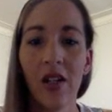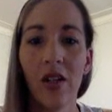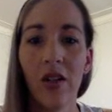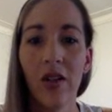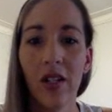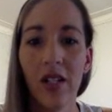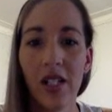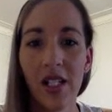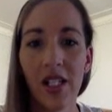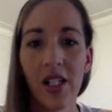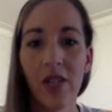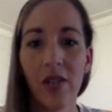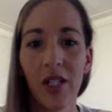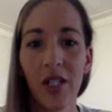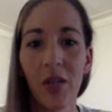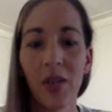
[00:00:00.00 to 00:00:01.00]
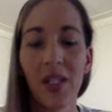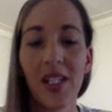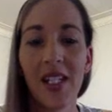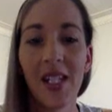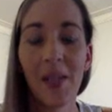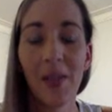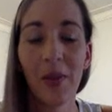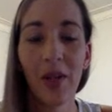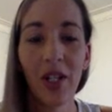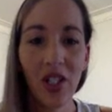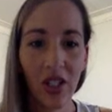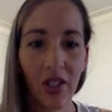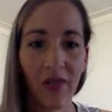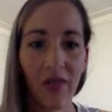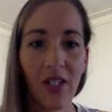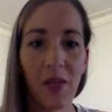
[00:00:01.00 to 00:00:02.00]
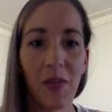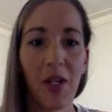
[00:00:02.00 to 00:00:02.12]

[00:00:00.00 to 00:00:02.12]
who disagreed with the separation of his